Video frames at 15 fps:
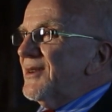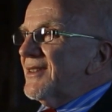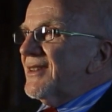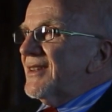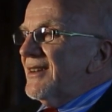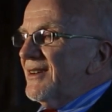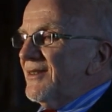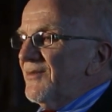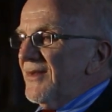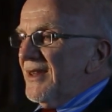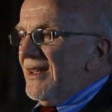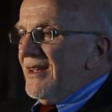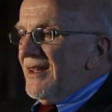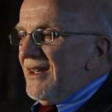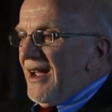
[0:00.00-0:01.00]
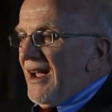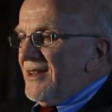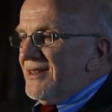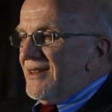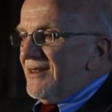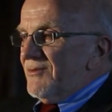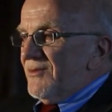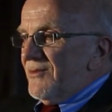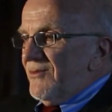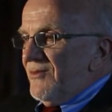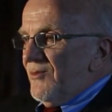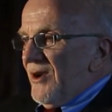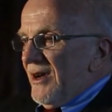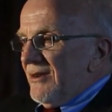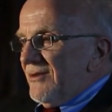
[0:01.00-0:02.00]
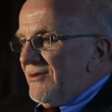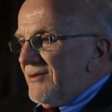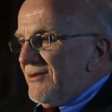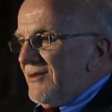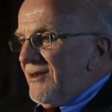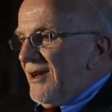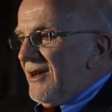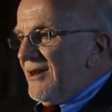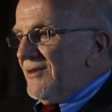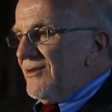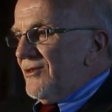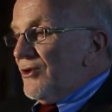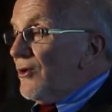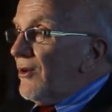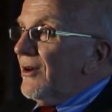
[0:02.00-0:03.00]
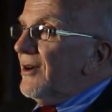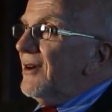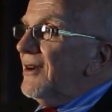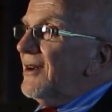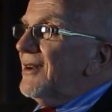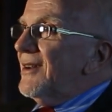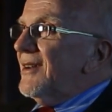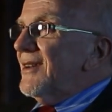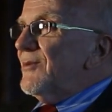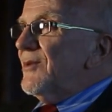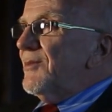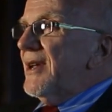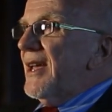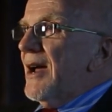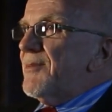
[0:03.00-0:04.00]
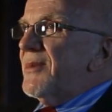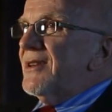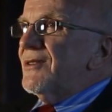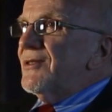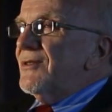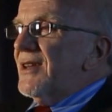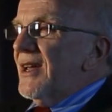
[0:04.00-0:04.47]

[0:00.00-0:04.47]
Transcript: I said, sure, we'll be happy to do